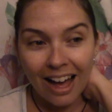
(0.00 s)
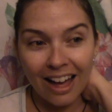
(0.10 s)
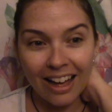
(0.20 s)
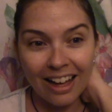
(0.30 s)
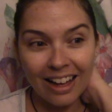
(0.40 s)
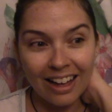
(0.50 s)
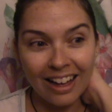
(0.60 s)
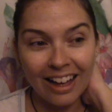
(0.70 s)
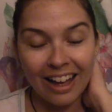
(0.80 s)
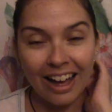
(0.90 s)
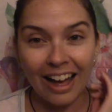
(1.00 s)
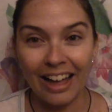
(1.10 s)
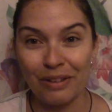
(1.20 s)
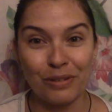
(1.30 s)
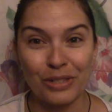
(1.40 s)
Uh,
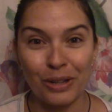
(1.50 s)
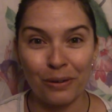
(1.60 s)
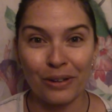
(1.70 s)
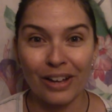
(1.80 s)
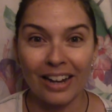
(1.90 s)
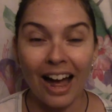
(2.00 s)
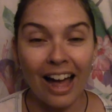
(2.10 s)
it was so good.